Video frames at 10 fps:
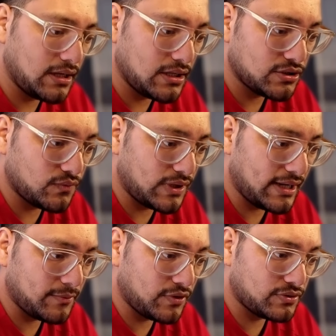So what
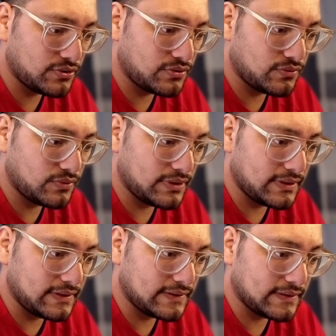I'm going to do
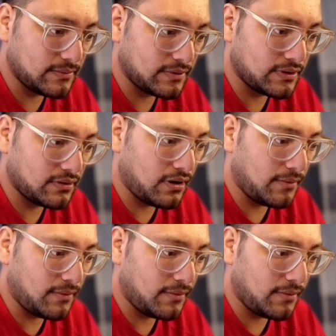is I'm going to copy